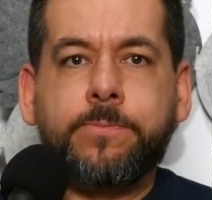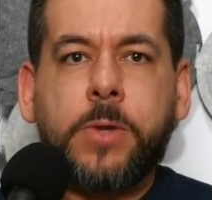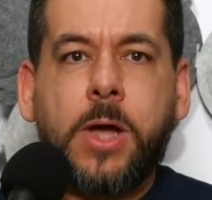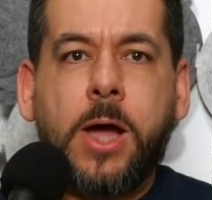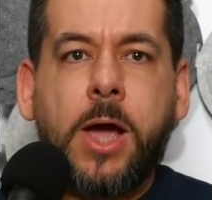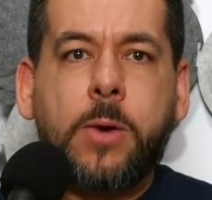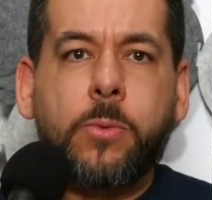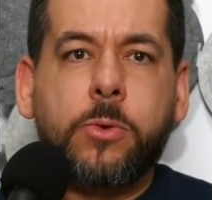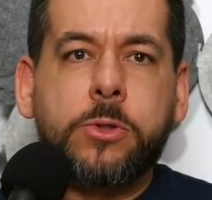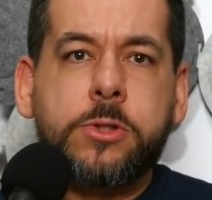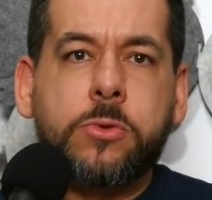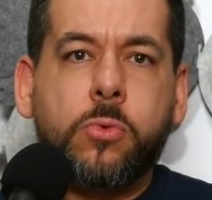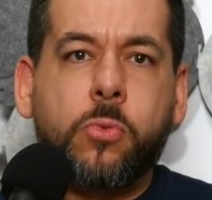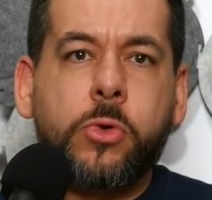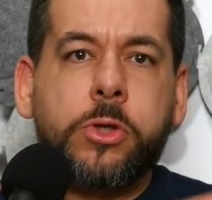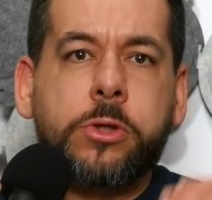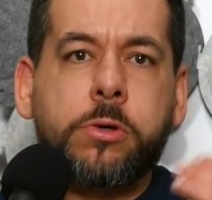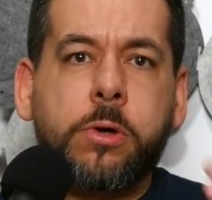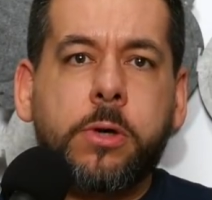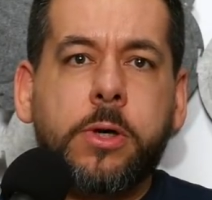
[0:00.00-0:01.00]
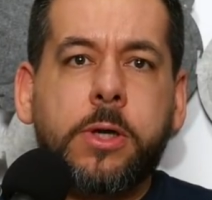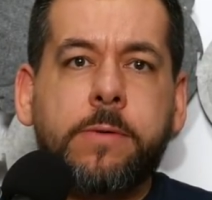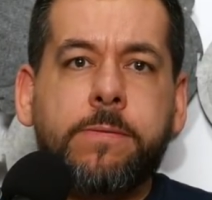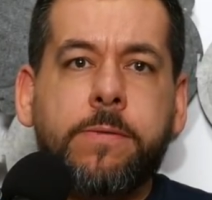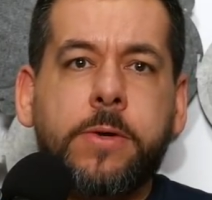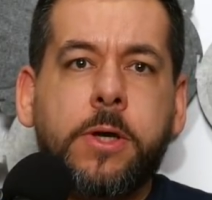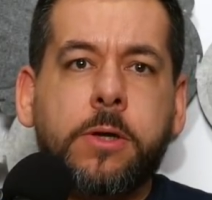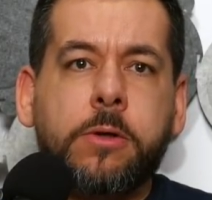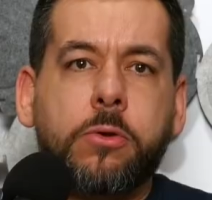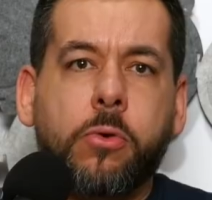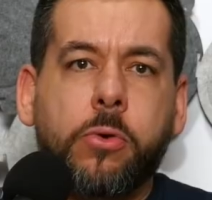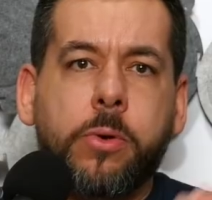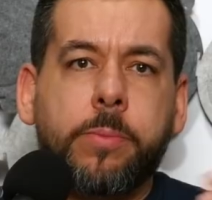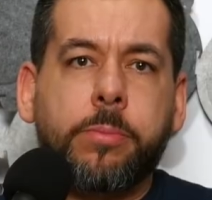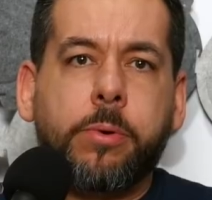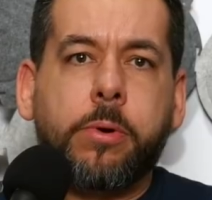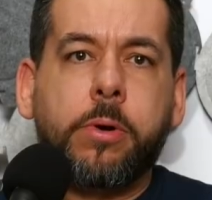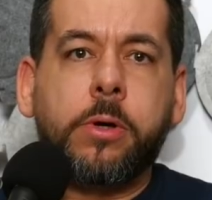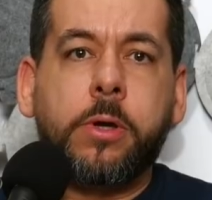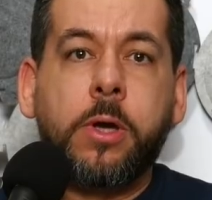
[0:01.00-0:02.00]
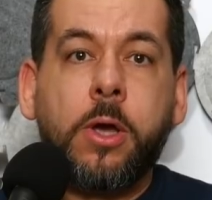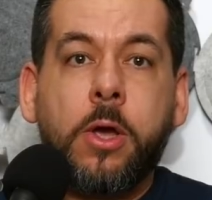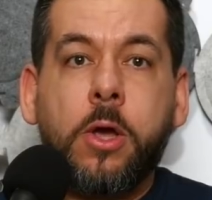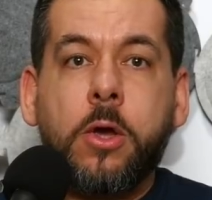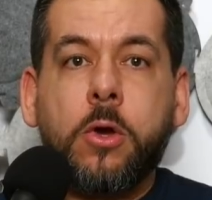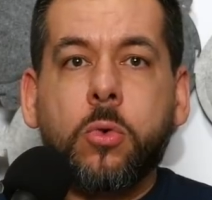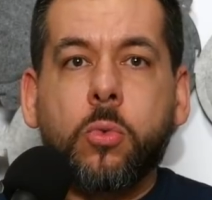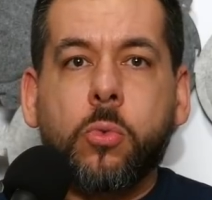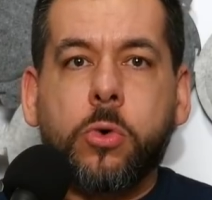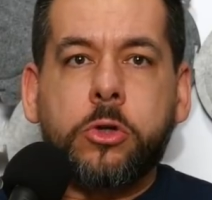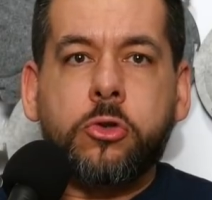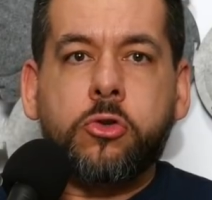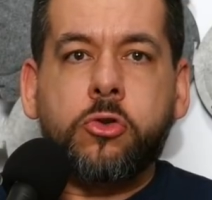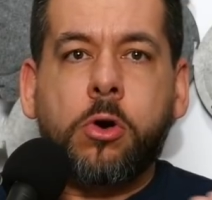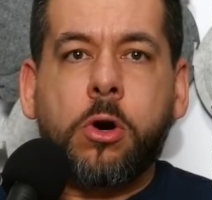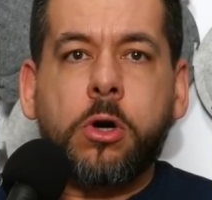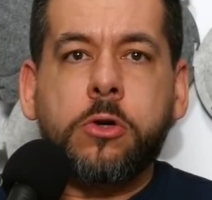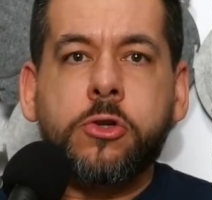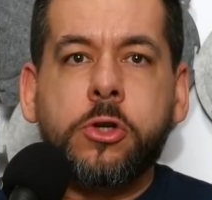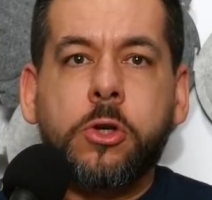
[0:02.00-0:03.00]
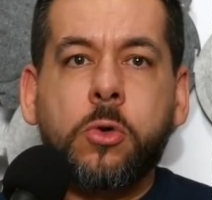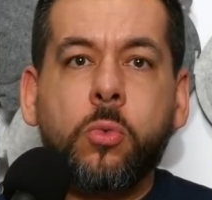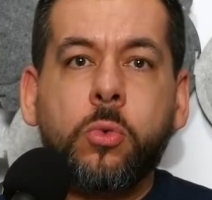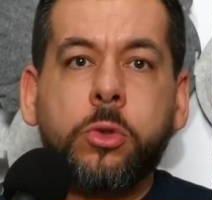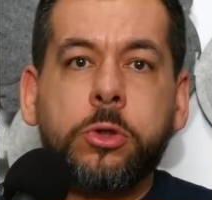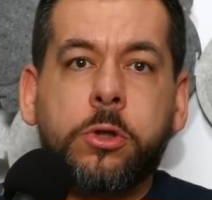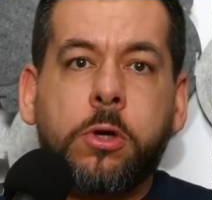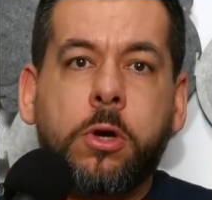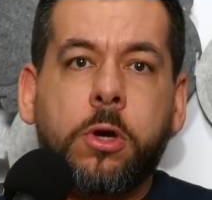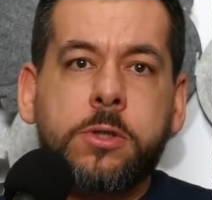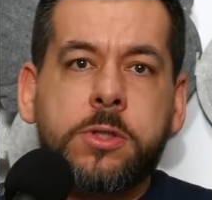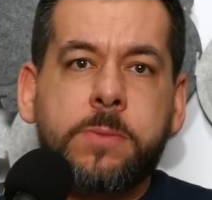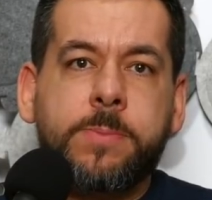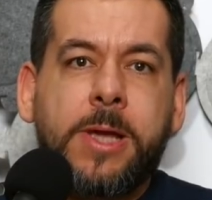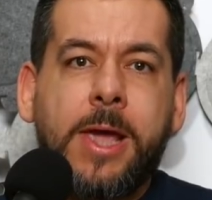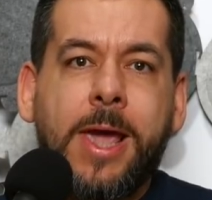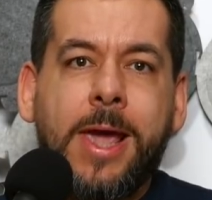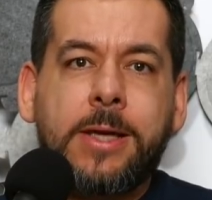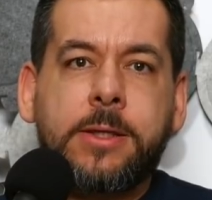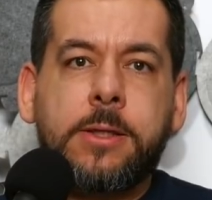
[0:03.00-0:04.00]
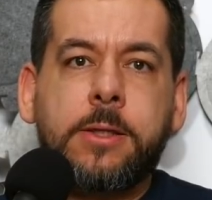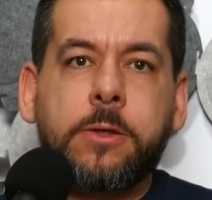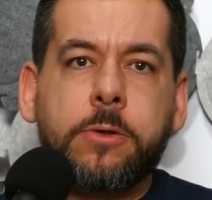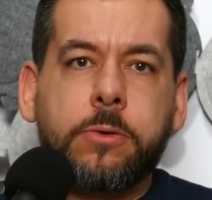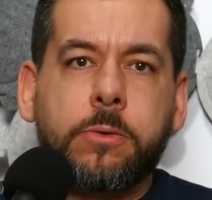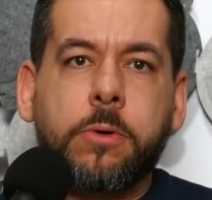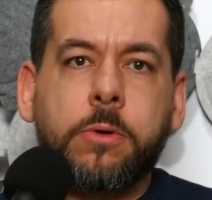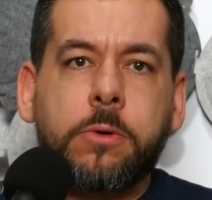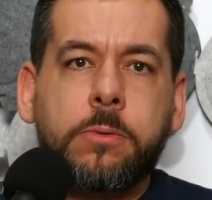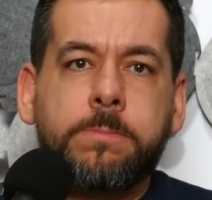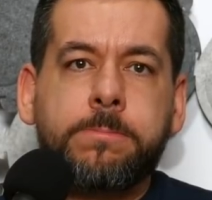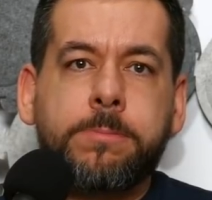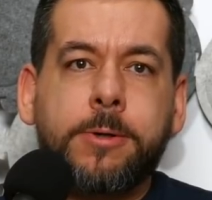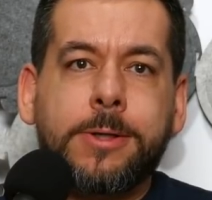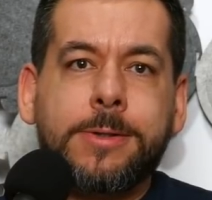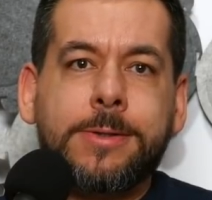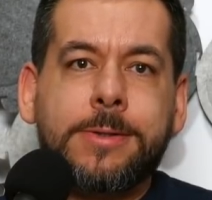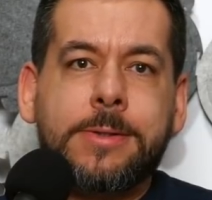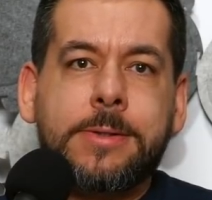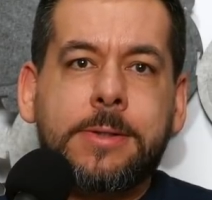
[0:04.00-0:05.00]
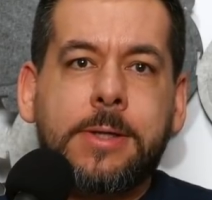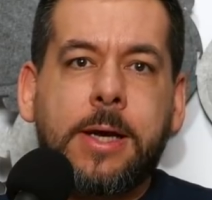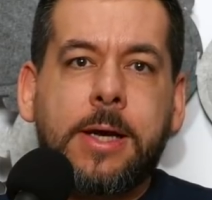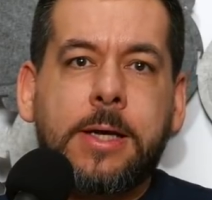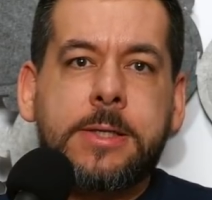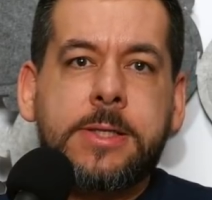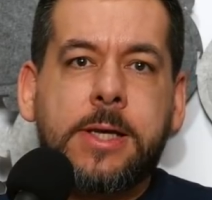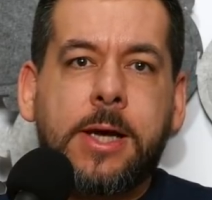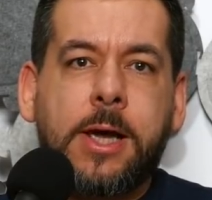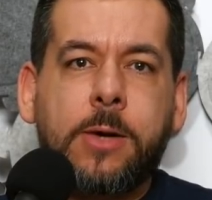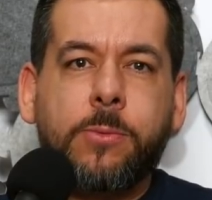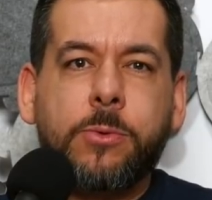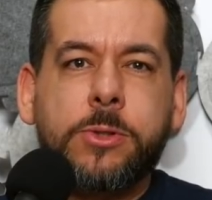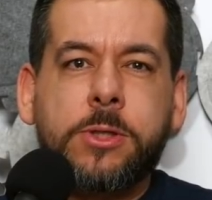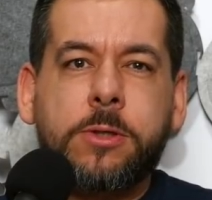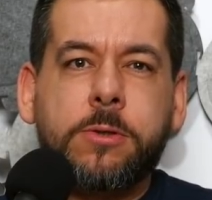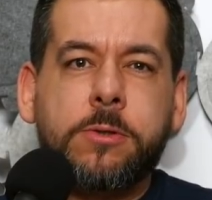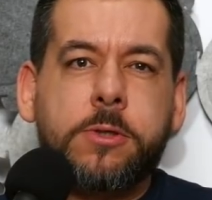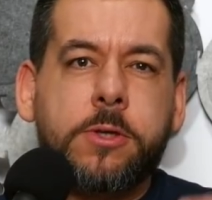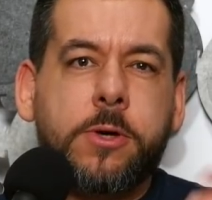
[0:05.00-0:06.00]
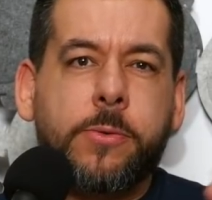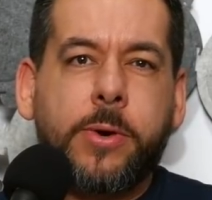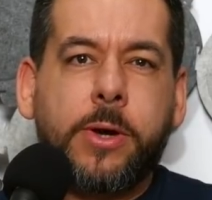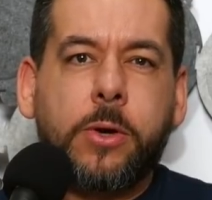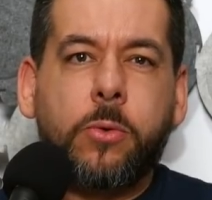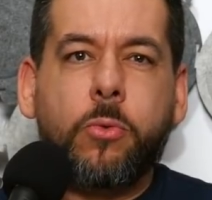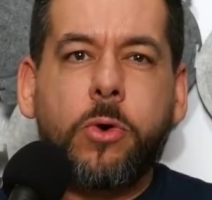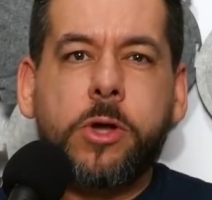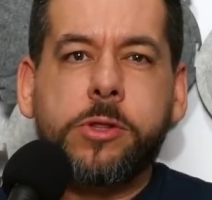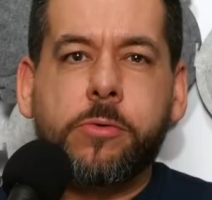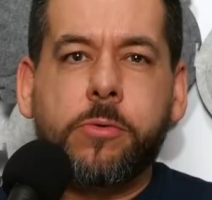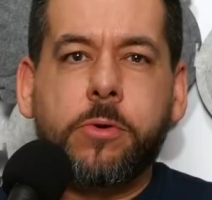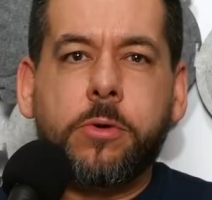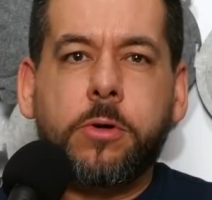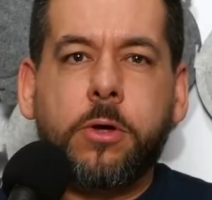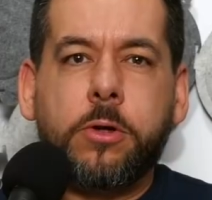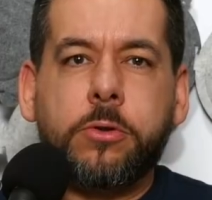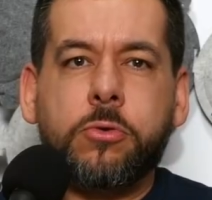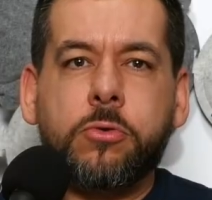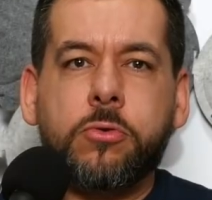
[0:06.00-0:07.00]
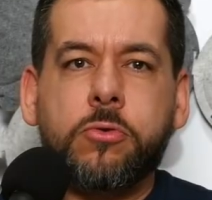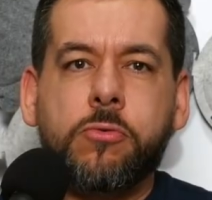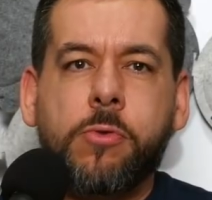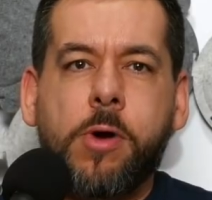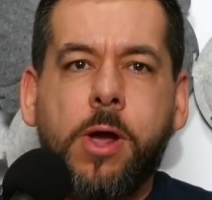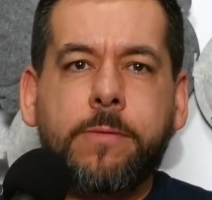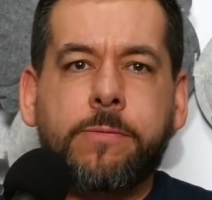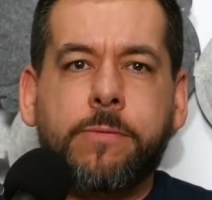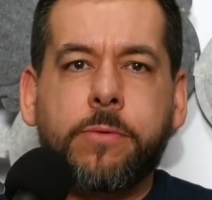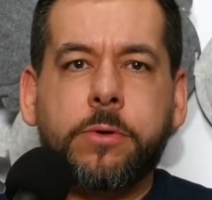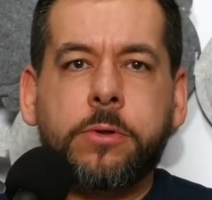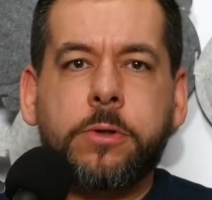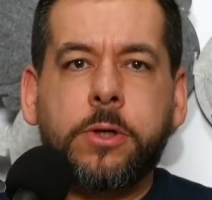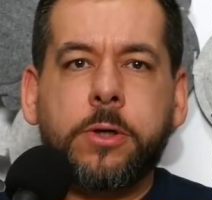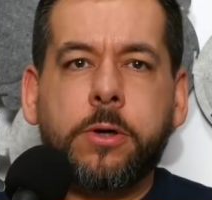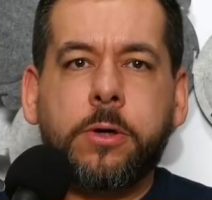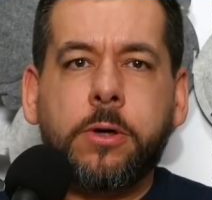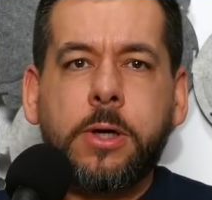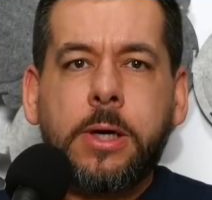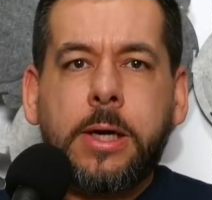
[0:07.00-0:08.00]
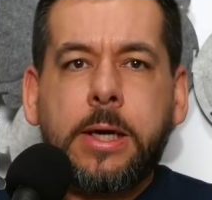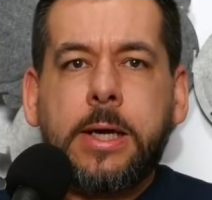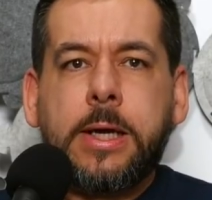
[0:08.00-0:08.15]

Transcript: I was returning via Nuremberg, where charging would cost me €18, but as I was considering whether or not to drive for dinner,